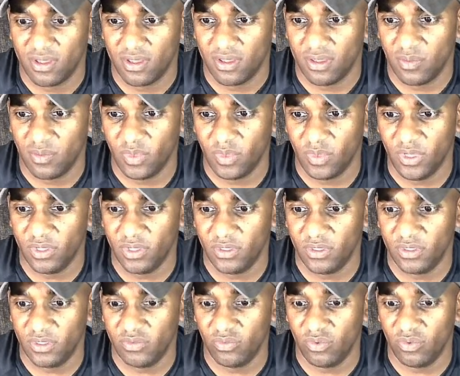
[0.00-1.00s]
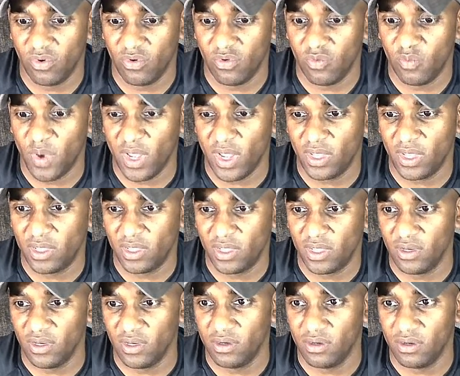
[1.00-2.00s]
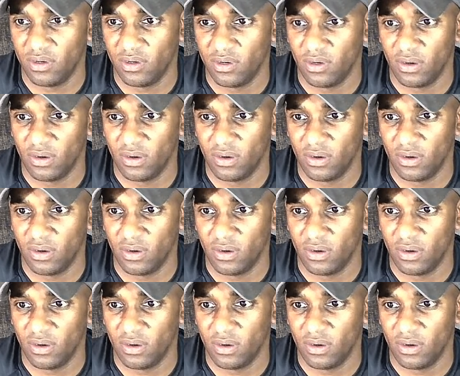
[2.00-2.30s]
Let me just roll back in here.